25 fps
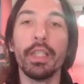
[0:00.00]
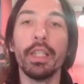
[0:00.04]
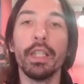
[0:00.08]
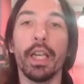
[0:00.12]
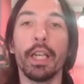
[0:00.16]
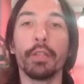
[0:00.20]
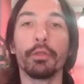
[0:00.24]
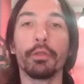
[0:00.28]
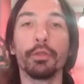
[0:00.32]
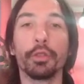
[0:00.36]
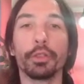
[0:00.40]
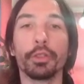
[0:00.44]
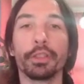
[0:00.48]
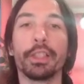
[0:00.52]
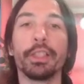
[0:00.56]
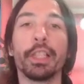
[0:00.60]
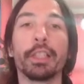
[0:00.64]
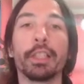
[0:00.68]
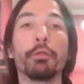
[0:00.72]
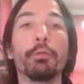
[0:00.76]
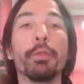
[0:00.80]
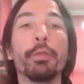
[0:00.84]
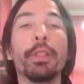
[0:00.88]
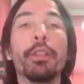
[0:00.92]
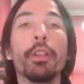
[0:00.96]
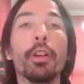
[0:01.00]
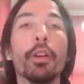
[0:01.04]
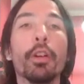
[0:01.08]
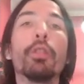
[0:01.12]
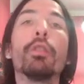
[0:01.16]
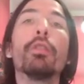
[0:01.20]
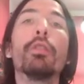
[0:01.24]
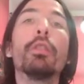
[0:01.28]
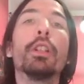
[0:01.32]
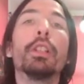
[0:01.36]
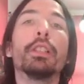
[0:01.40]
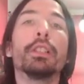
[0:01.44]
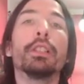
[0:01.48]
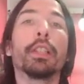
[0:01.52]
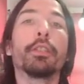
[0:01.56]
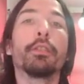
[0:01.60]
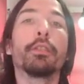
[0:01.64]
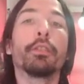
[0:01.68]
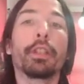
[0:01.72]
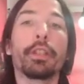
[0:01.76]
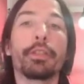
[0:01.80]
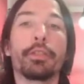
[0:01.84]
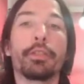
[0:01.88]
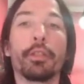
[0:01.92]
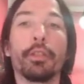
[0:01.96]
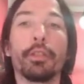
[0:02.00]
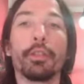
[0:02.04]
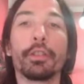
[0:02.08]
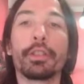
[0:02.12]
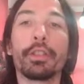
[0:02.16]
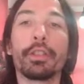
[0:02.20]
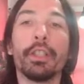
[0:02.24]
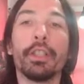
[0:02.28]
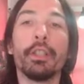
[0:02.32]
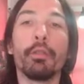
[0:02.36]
and to just say that we know that the result